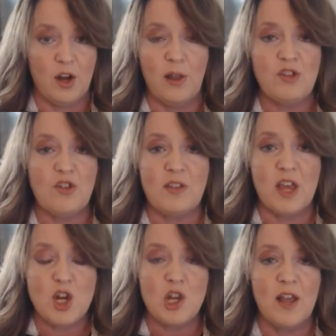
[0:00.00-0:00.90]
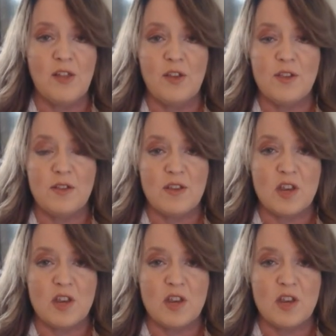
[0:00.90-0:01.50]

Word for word: you know, legislation like this, the